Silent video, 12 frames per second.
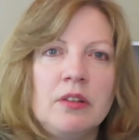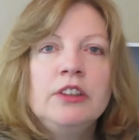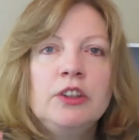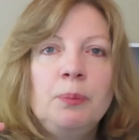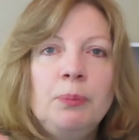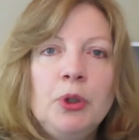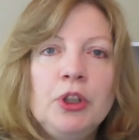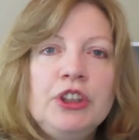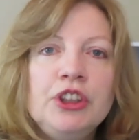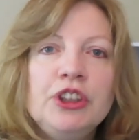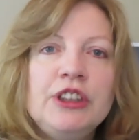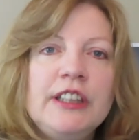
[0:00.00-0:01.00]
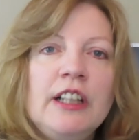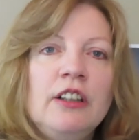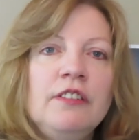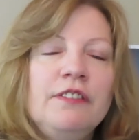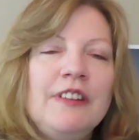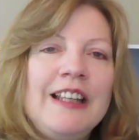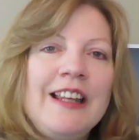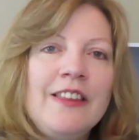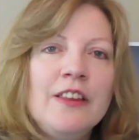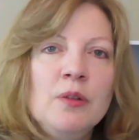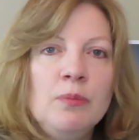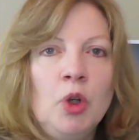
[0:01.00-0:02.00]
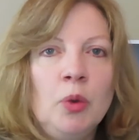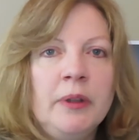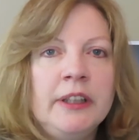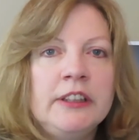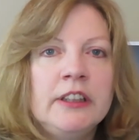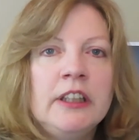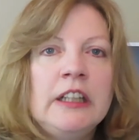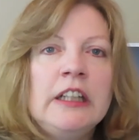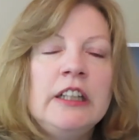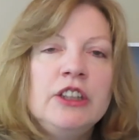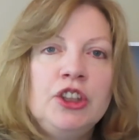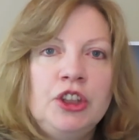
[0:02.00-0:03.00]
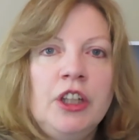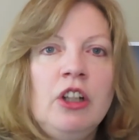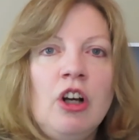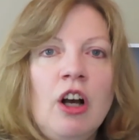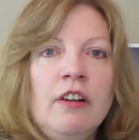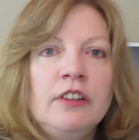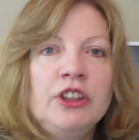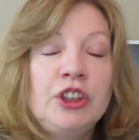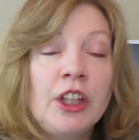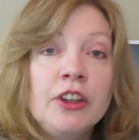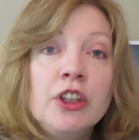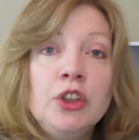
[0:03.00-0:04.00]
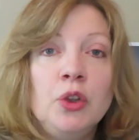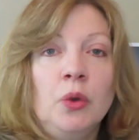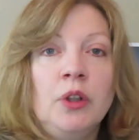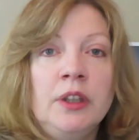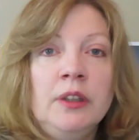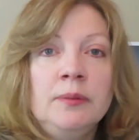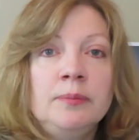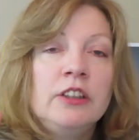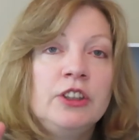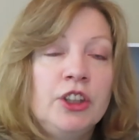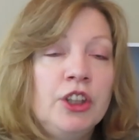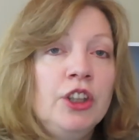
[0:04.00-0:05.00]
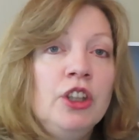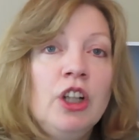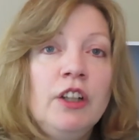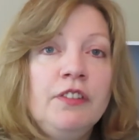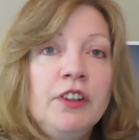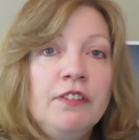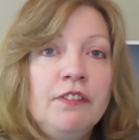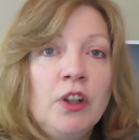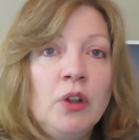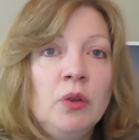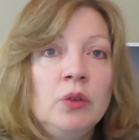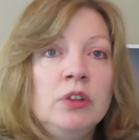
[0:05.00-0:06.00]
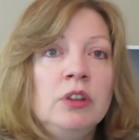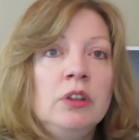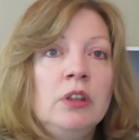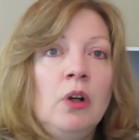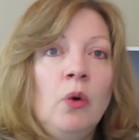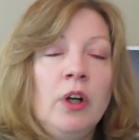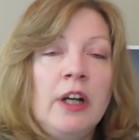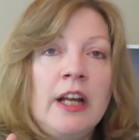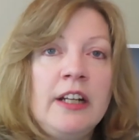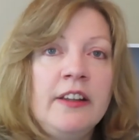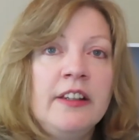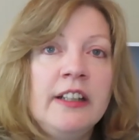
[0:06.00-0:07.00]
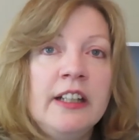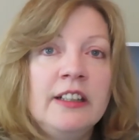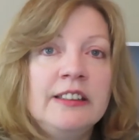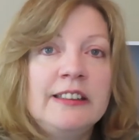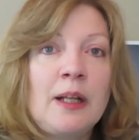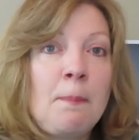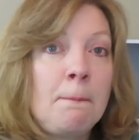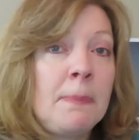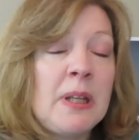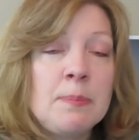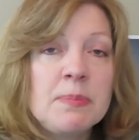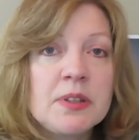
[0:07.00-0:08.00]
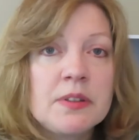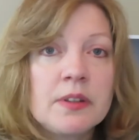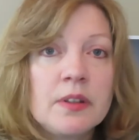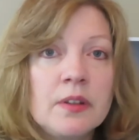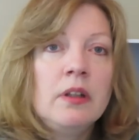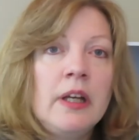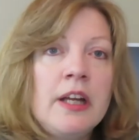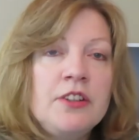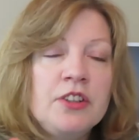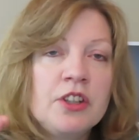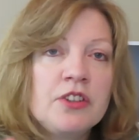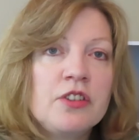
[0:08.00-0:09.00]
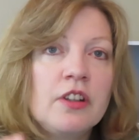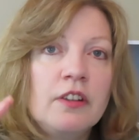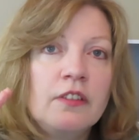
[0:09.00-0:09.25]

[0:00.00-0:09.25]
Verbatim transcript: So put yourself in the moment, shut off, shut the door, turn off your phone or anything else that beeps, and just